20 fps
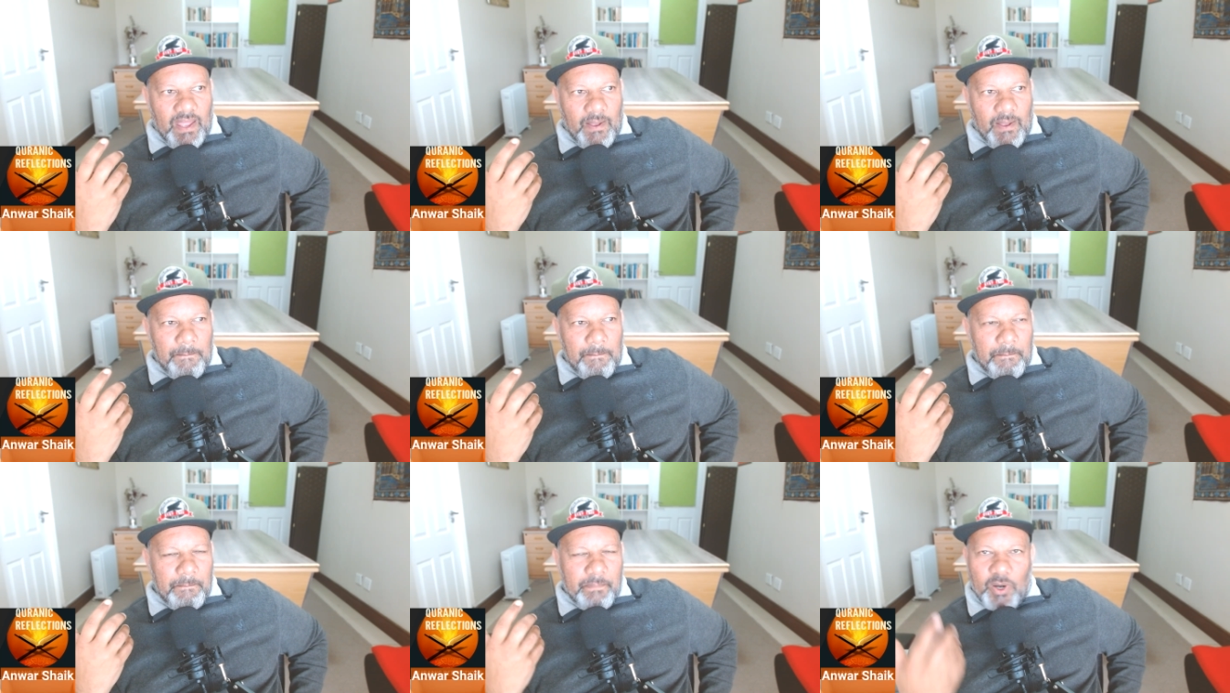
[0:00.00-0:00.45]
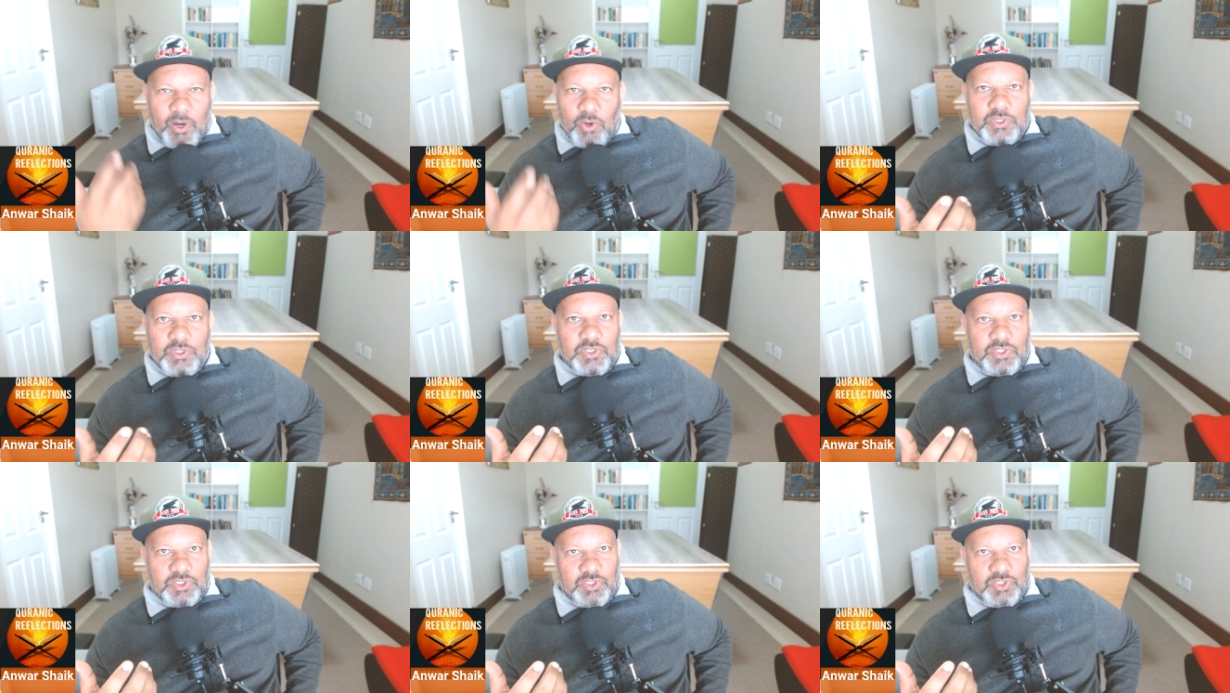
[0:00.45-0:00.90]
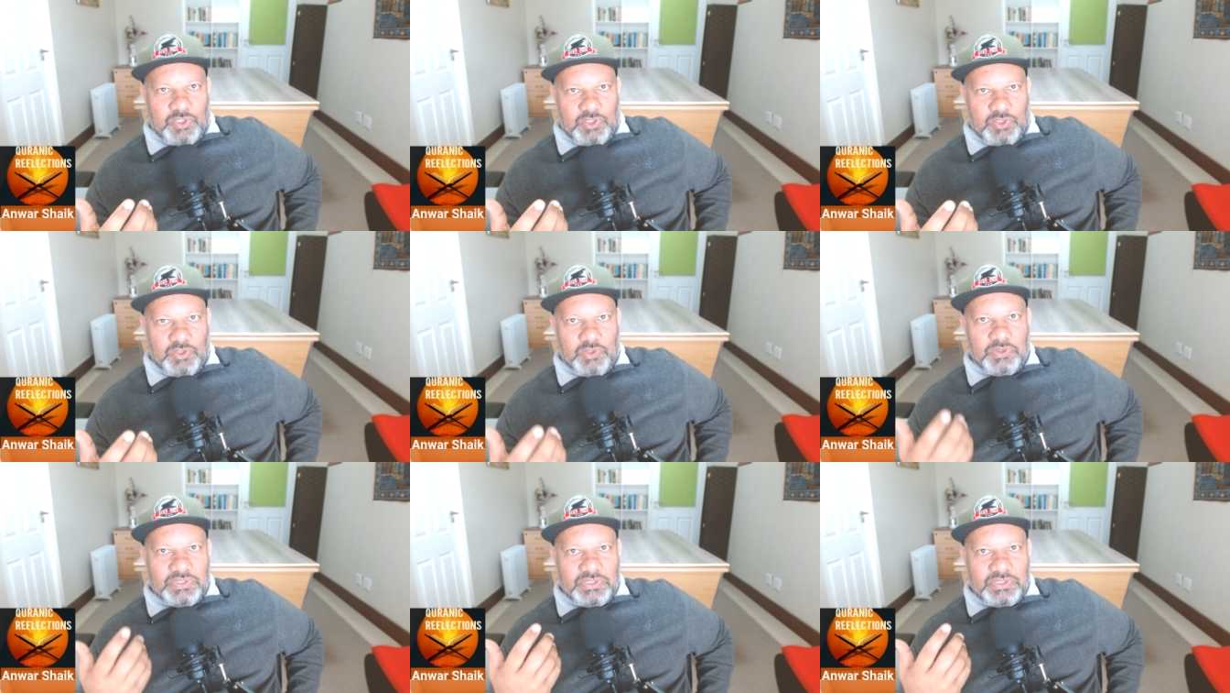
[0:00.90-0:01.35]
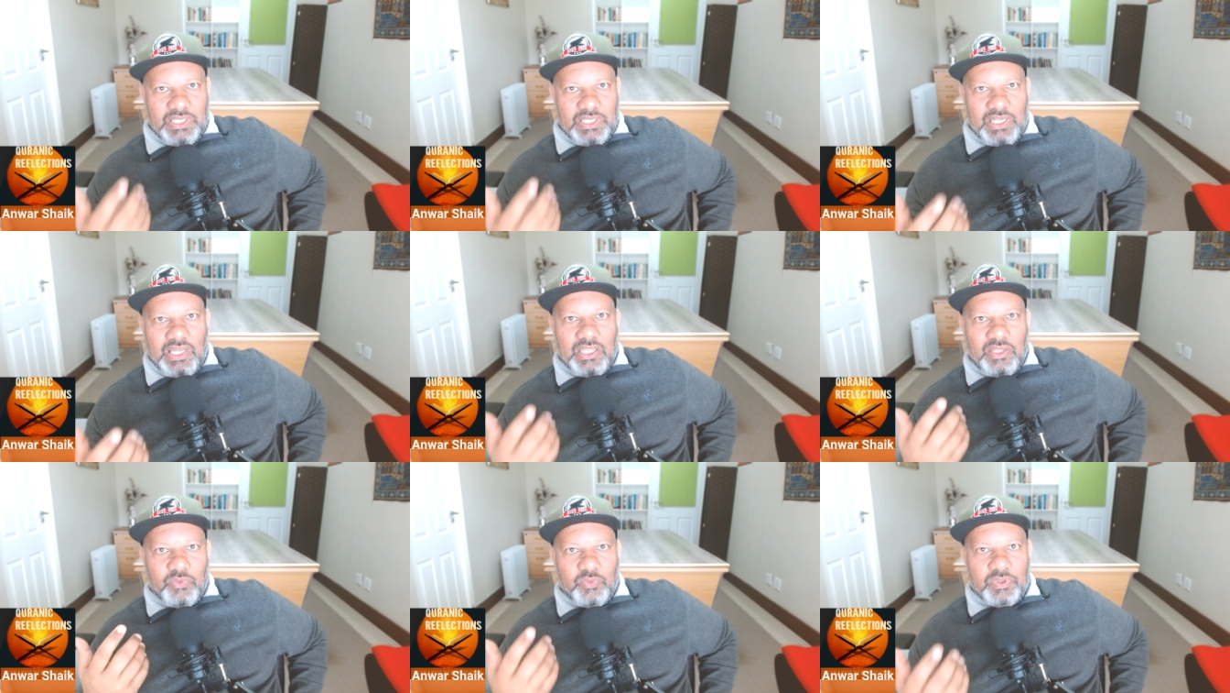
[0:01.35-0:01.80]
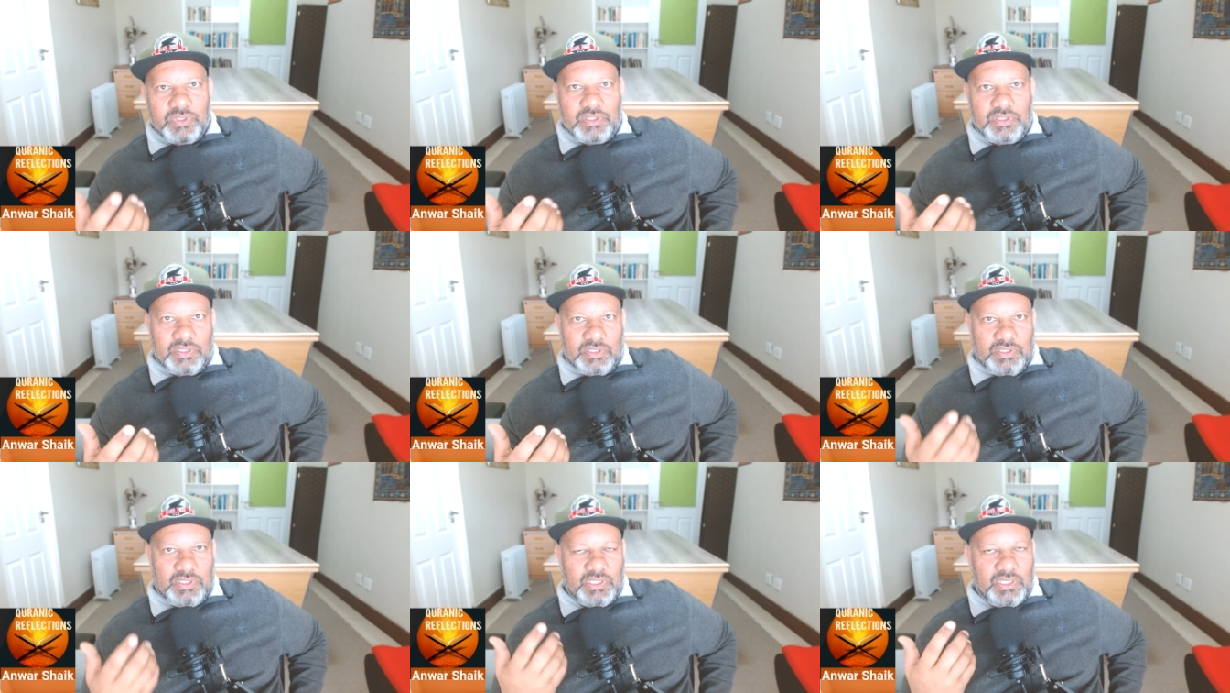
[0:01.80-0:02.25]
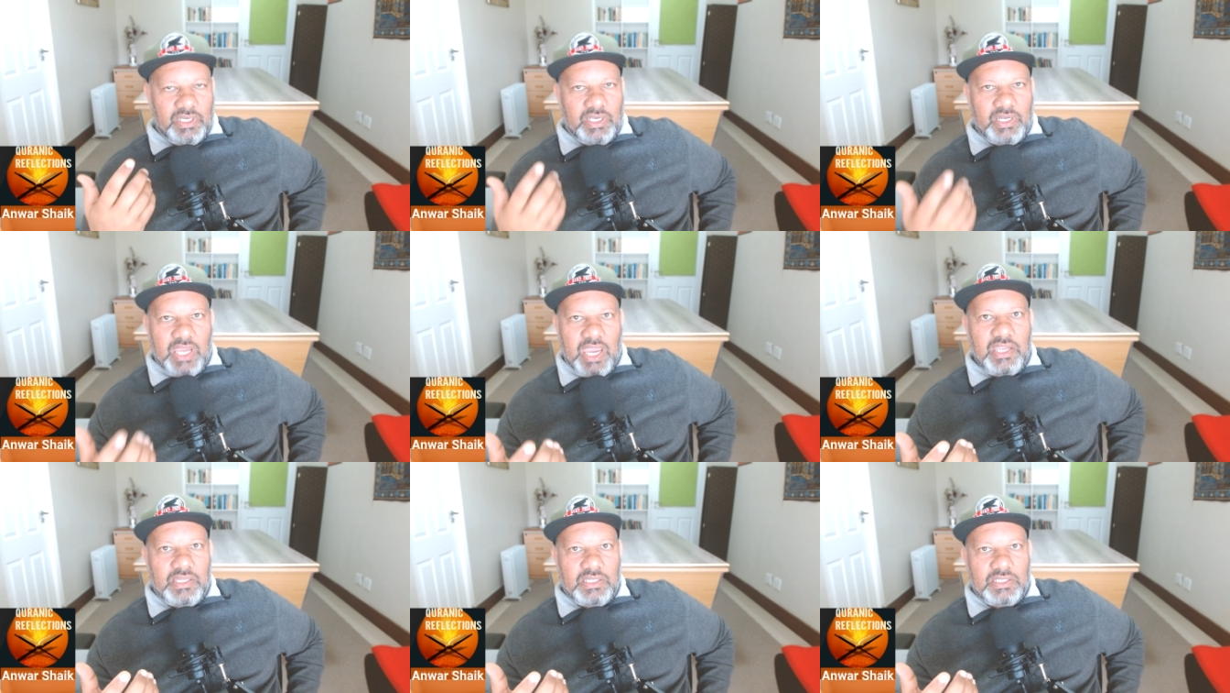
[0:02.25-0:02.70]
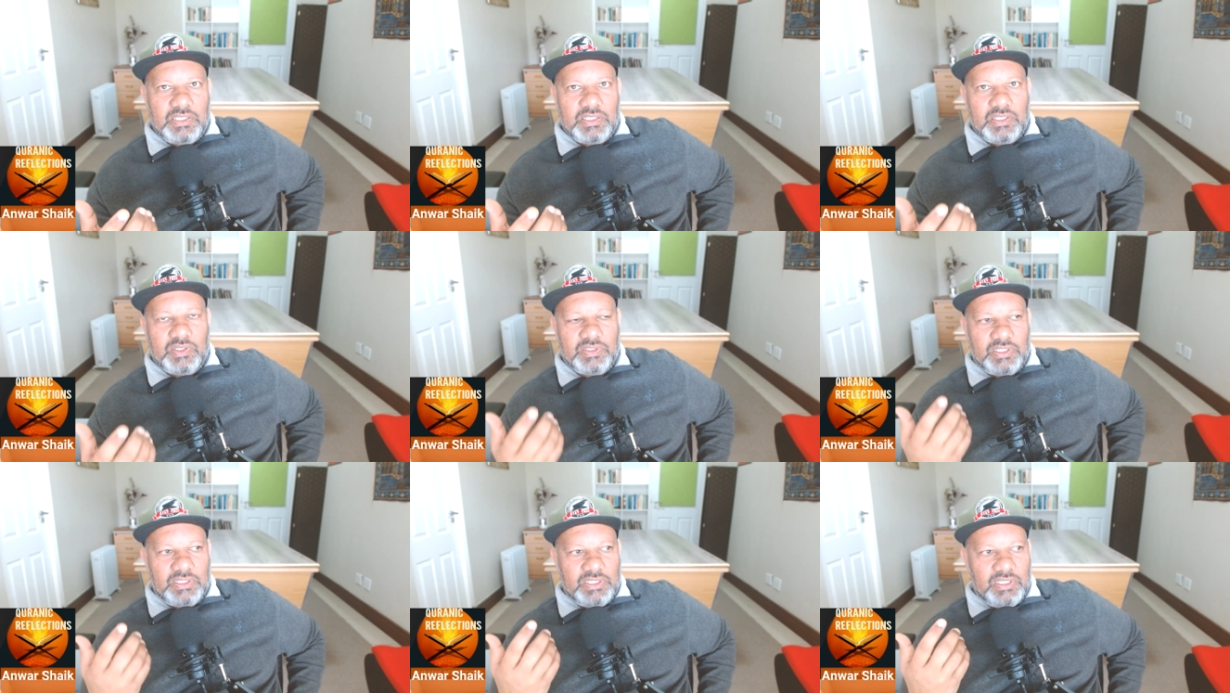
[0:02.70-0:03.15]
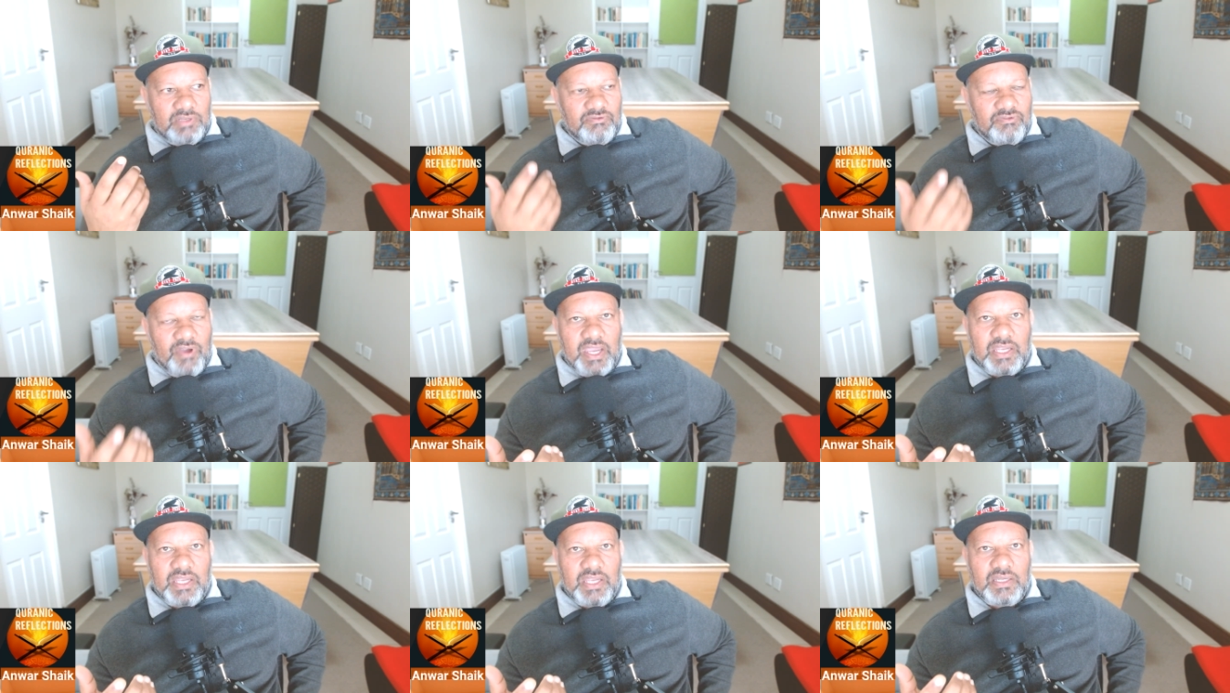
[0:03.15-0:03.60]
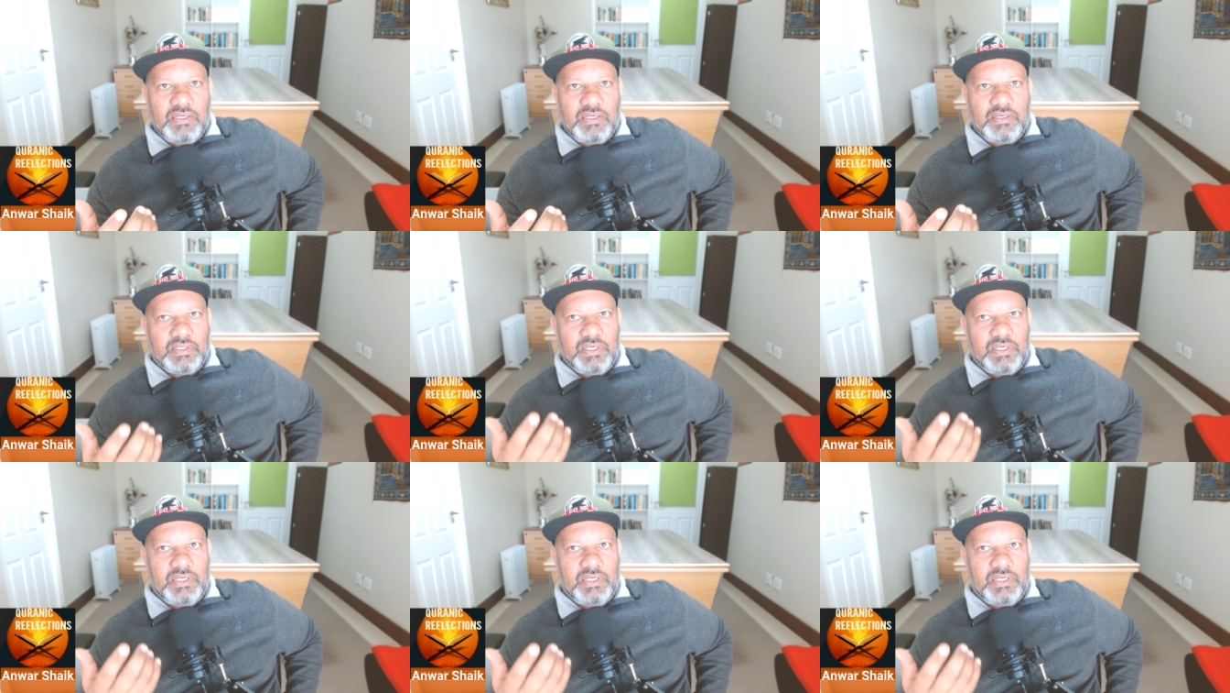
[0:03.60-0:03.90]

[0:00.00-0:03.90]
approach to dealing with the creator or the divine